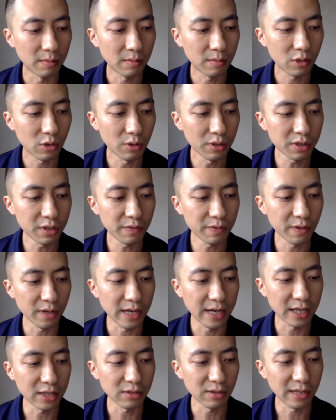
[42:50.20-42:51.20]
Christopher
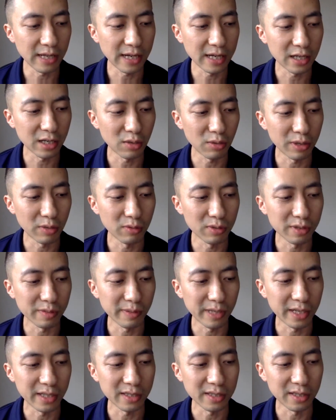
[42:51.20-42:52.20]
actually had a great
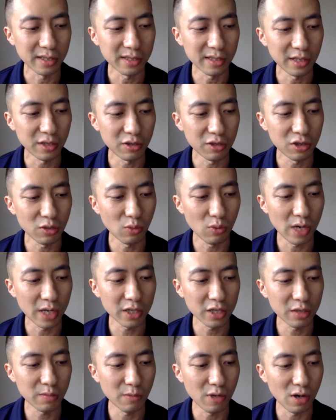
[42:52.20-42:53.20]
response. He said you should
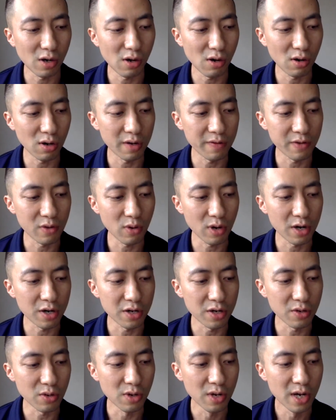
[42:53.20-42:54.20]
watch them all if you are
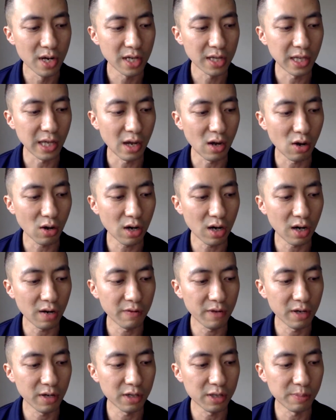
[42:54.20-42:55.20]
new. They all
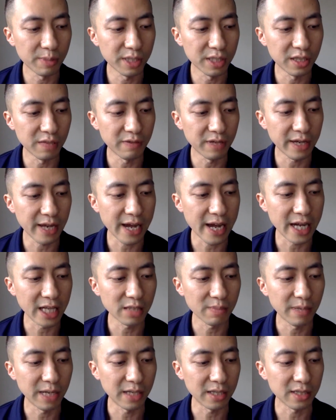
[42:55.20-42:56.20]
cover specific
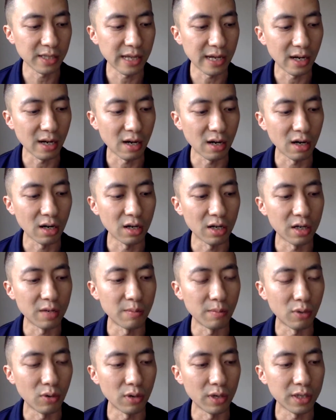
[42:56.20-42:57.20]
aspects that are
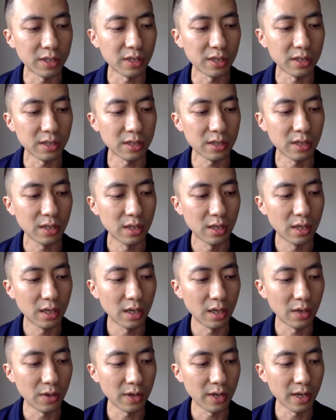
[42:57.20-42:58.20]
important.
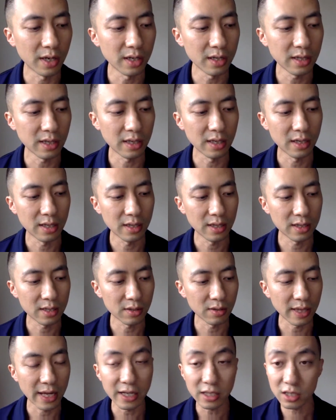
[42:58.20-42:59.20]
Okay,
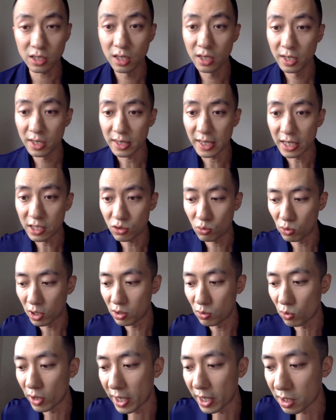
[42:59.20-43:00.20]
so that's
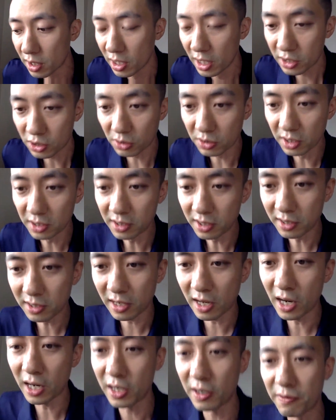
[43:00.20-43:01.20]
one way. So this is
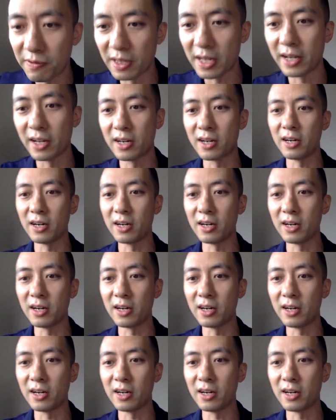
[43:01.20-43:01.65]
kind of like